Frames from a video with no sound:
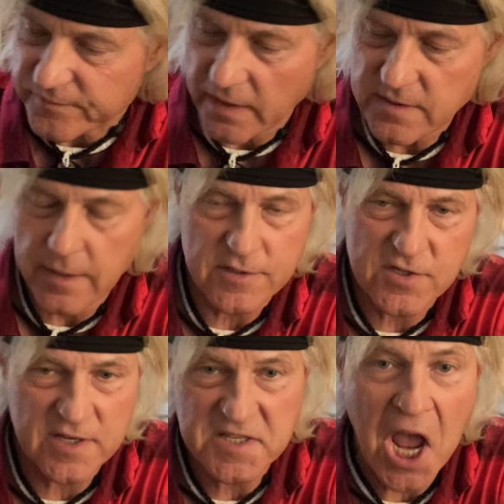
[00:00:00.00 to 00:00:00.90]
that's not
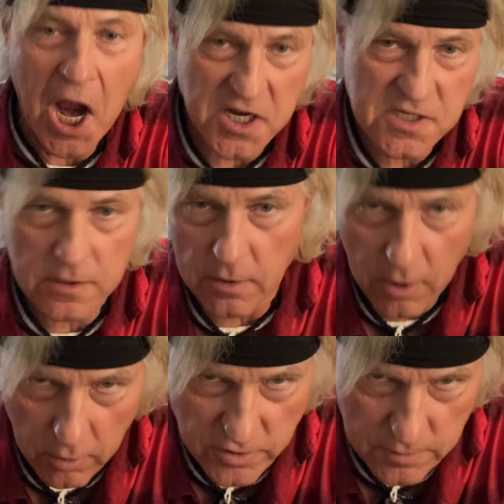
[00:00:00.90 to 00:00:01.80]
just the taxial
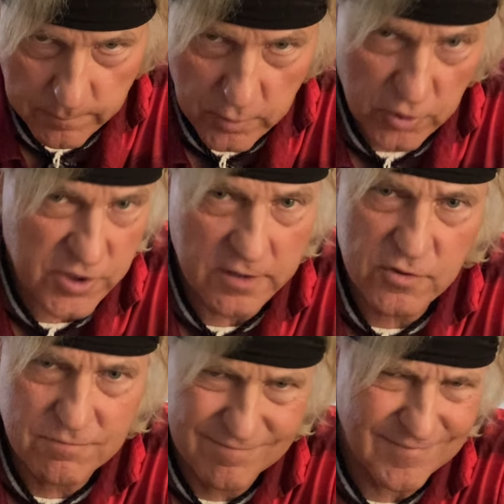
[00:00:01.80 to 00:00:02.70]
hoax and bullshit.
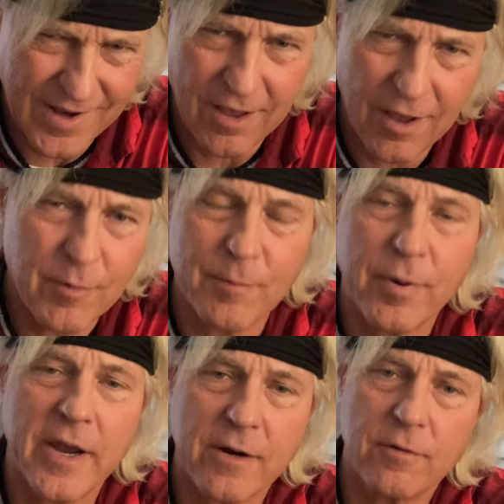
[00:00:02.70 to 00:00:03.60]
It's Albert
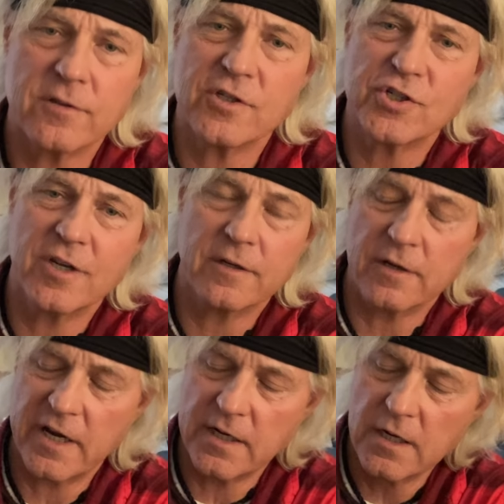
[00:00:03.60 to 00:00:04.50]
Pike wrote this shit,
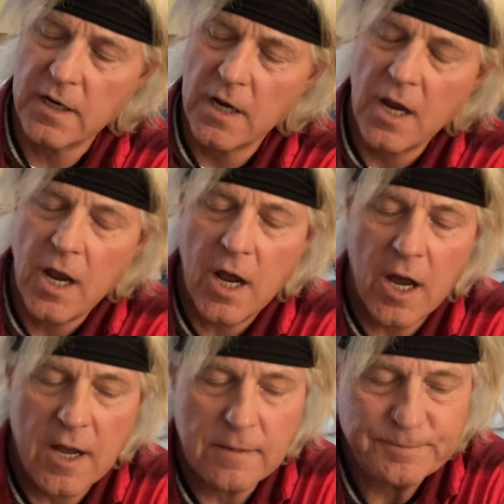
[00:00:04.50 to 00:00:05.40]
right?
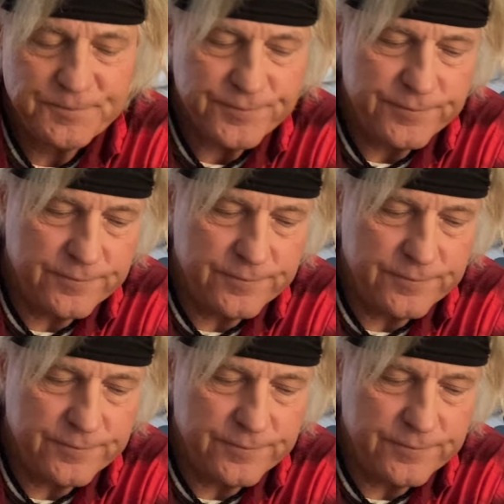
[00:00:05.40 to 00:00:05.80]
Um,